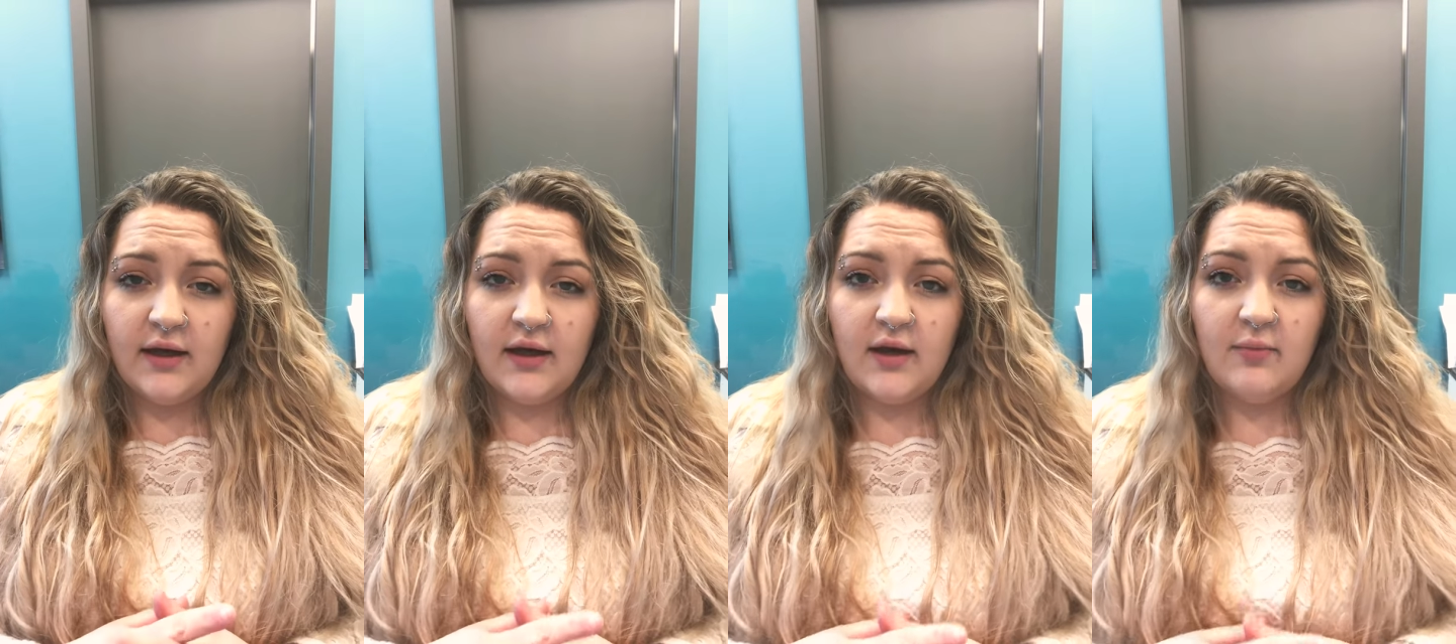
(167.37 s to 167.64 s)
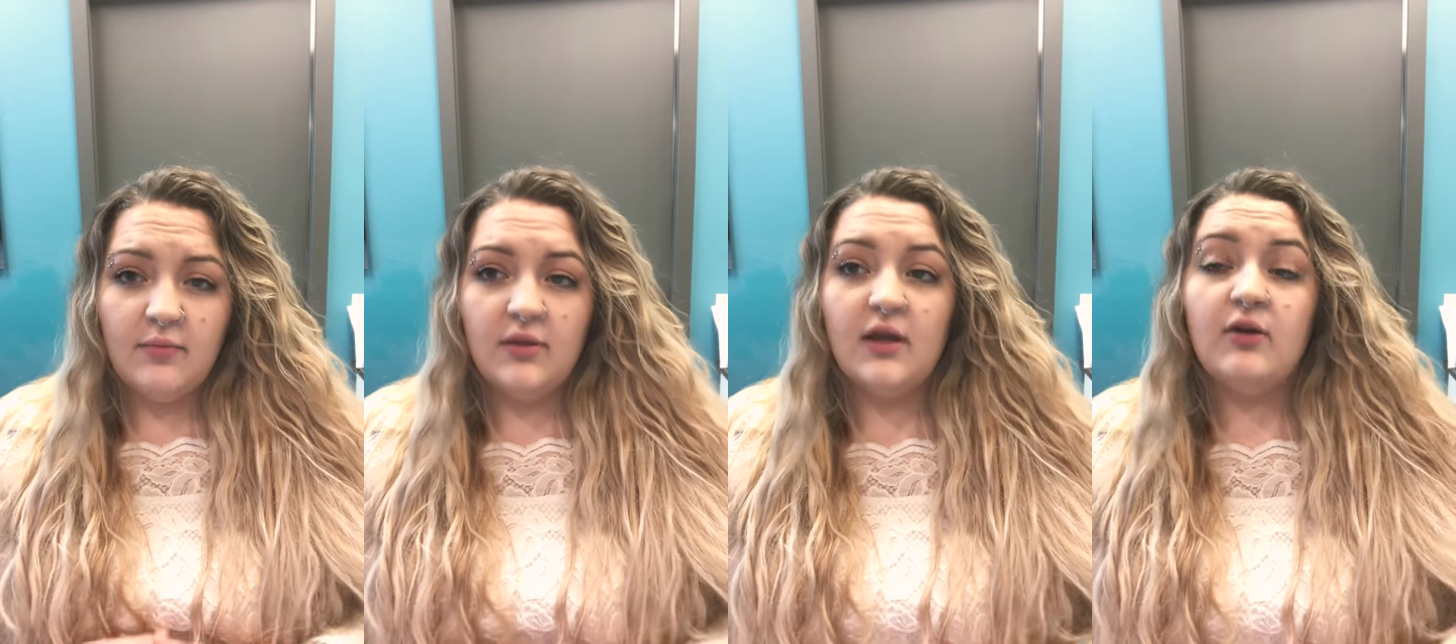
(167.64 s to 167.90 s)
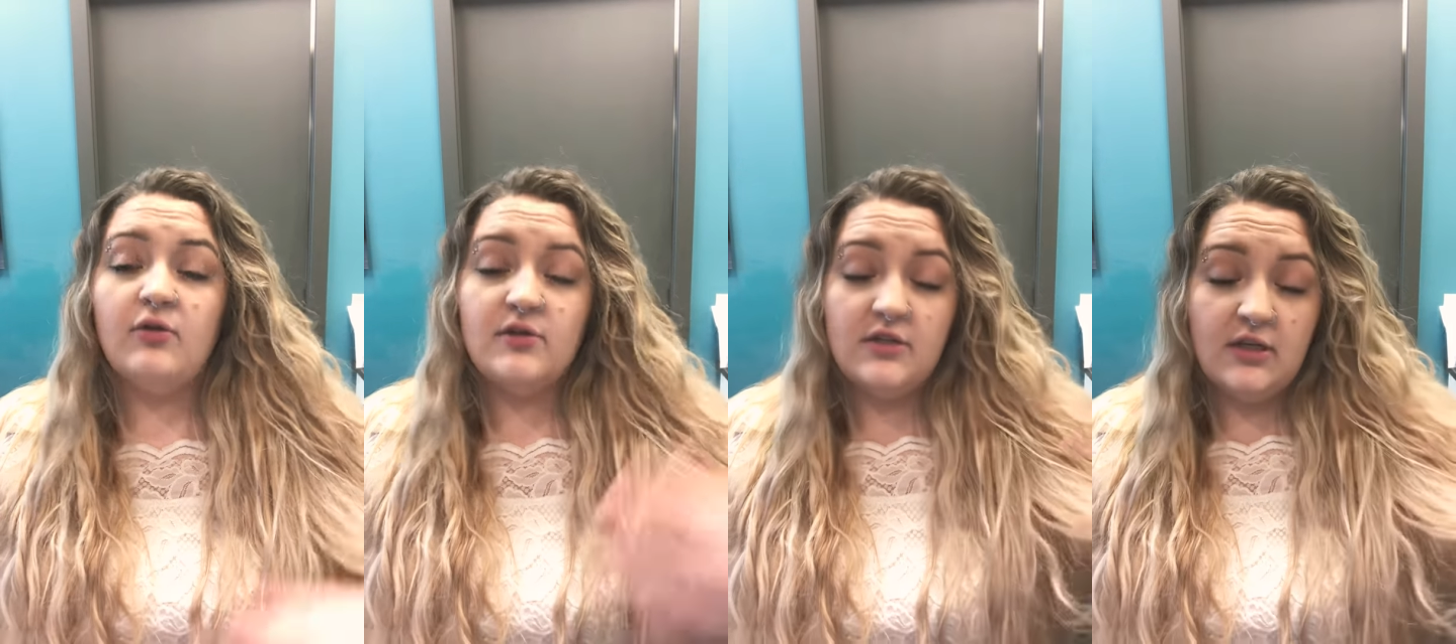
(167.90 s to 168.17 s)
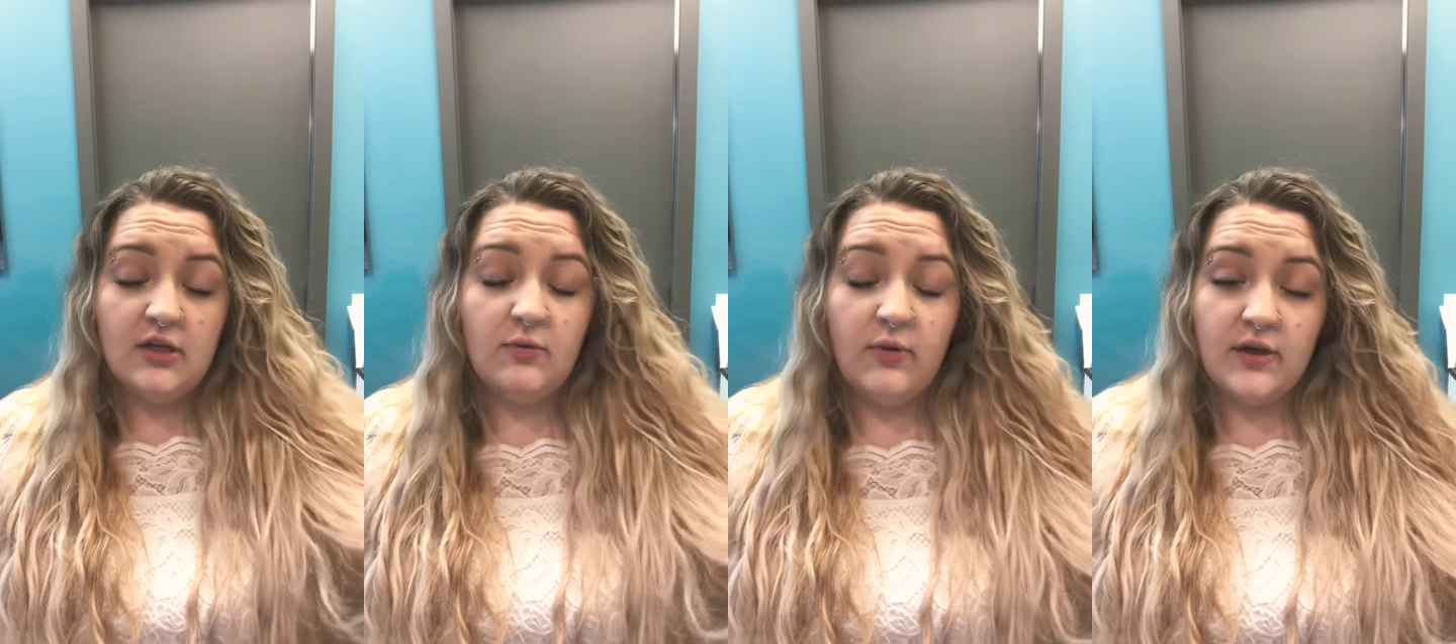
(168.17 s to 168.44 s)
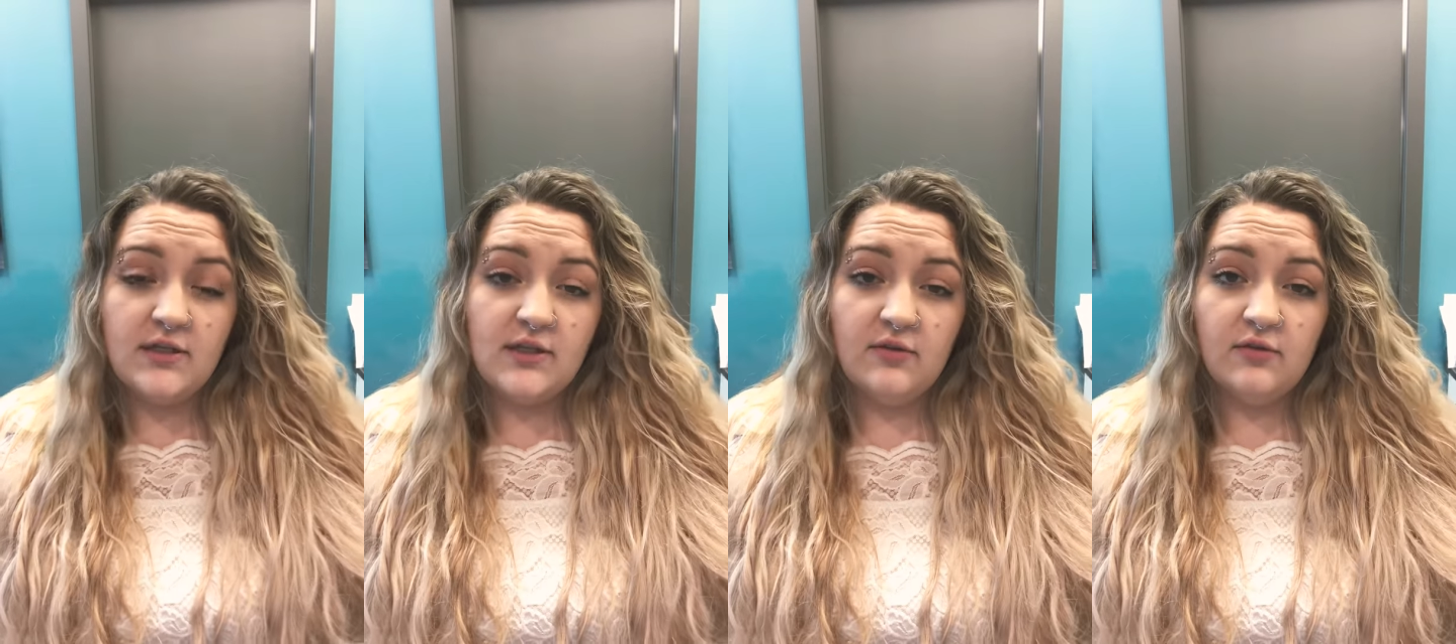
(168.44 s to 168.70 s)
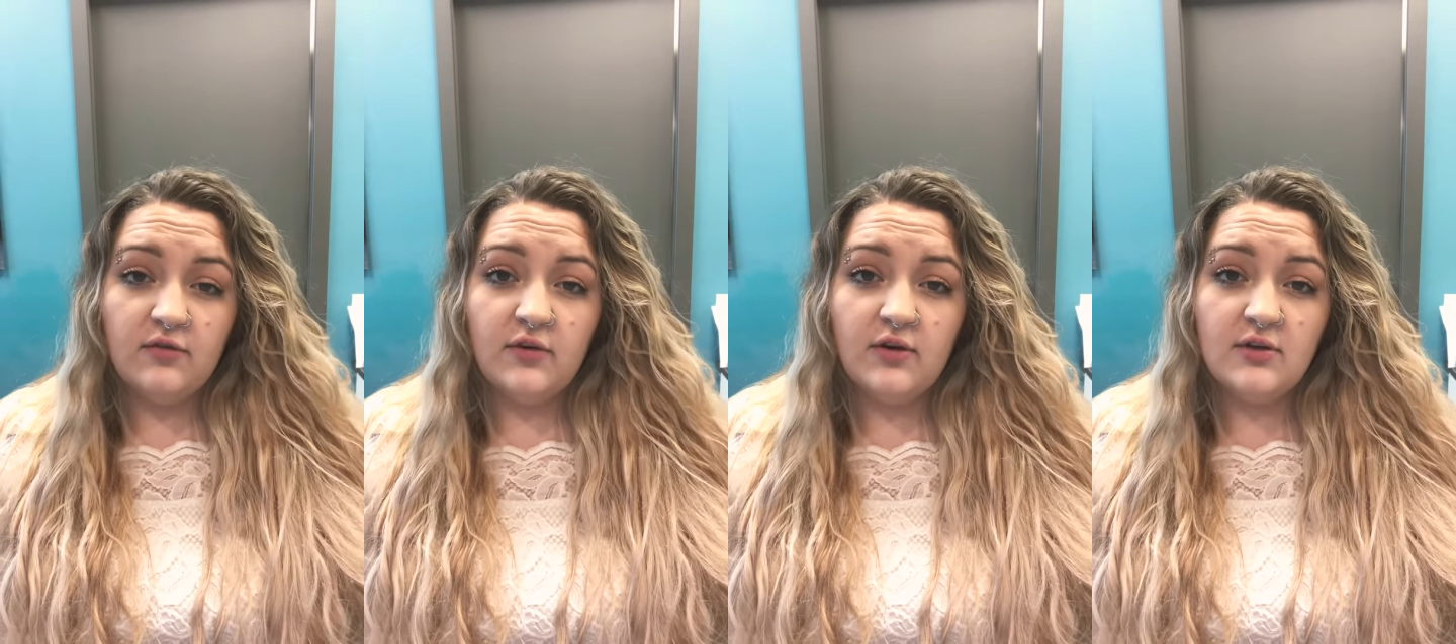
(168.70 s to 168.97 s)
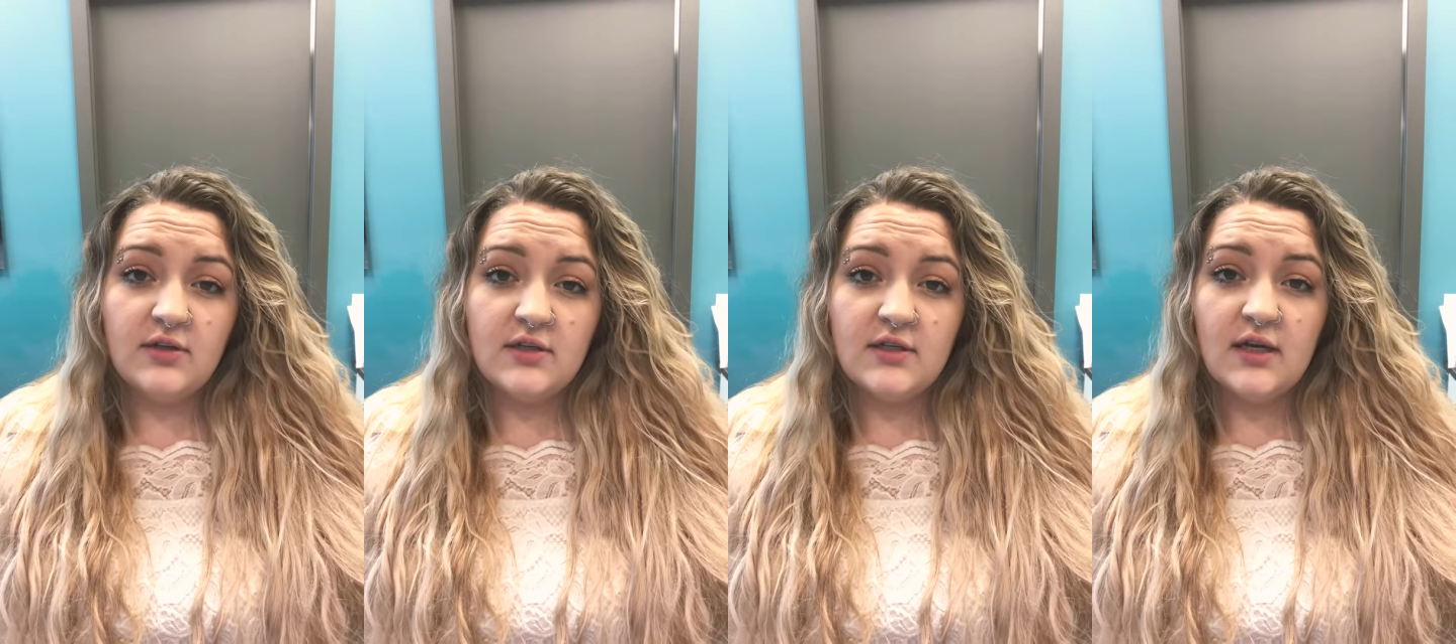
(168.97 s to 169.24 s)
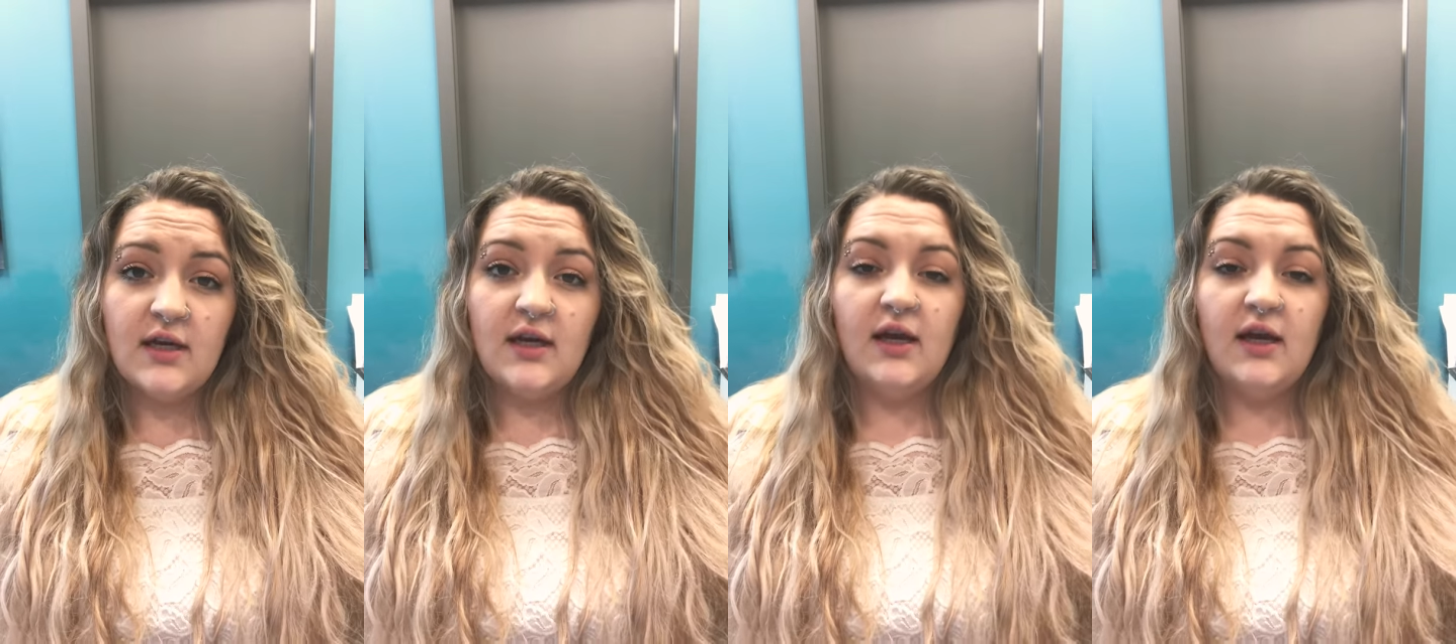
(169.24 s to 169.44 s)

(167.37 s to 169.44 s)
Um, then Christina went in first,